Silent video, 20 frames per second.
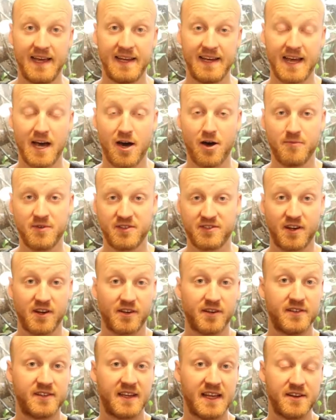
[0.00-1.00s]
And now I'm just gonna
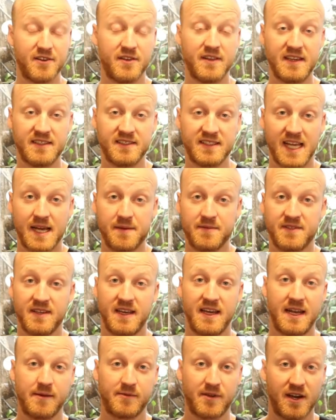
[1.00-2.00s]
continue these steps,
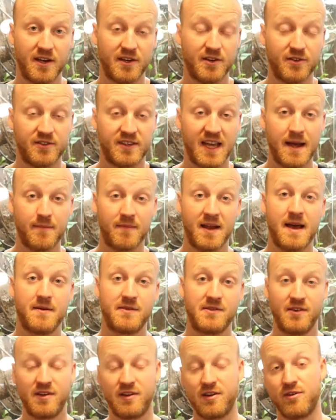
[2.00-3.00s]
and I'm gonna do a time
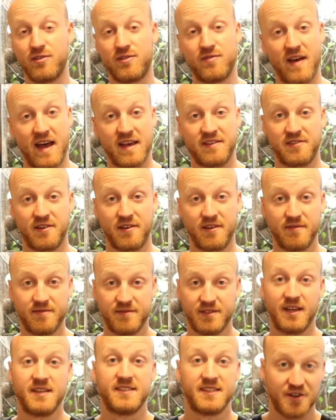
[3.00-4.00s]
lapse so it goes faster.
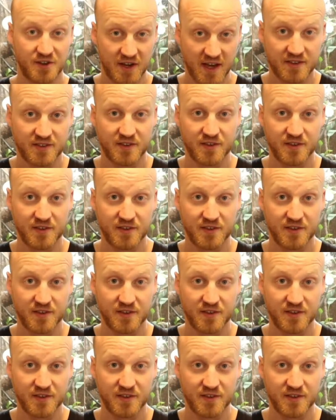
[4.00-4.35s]
So I'll see you guys